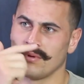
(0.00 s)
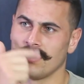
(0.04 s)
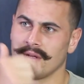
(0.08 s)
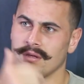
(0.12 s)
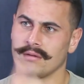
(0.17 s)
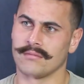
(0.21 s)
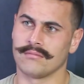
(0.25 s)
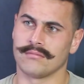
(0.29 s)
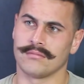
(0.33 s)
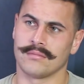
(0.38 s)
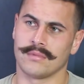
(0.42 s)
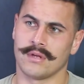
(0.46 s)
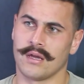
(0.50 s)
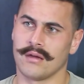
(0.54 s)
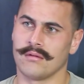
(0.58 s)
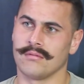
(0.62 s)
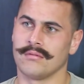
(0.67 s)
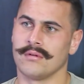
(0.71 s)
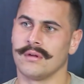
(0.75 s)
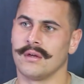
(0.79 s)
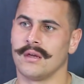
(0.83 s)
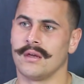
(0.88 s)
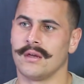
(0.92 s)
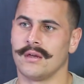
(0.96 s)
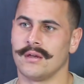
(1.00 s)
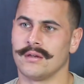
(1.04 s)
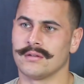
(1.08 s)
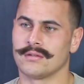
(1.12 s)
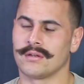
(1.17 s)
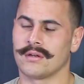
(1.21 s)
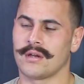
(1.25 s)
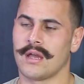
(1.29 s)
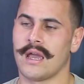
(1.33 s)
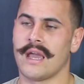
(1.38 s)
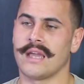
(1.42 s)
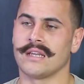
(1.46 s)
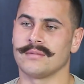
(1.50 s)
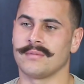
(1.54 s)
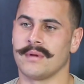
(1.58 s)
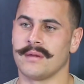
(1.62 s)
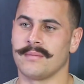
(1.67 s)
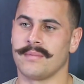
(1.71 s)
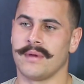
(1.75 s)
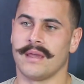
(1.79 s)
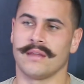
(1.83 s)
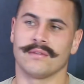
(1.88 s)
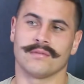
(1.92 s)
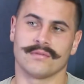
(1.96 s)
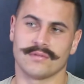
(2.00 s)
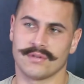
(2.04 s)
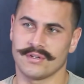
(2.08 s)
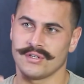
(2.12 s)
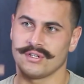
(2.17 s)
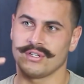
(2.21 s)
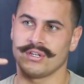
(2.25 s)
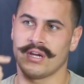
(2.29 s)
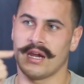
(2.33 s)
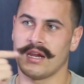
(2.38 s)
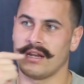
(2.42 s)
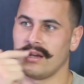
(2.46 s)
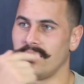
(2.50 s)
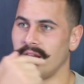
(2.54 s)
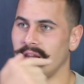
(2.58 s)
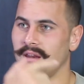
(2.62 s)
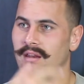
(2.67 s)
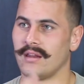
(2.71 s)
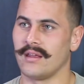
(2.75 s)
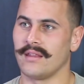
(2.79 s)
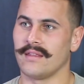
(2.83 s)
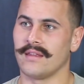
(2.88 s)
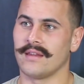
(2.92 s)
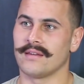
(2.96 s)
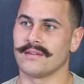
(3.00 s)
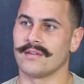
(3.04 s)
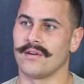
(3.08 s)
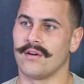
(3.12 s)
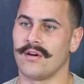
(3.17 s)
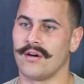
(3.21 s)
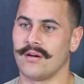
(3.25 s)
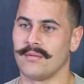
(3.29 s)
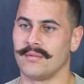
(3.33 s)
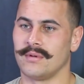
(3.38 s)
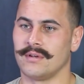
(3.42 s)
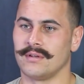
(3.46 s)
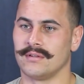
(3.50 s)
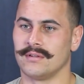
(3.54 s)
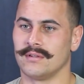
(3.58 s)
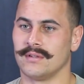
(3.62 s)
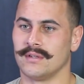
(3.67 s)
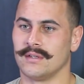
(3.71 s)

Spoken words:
Like a little bit of it's like a HB pencil just shaded in at that time, and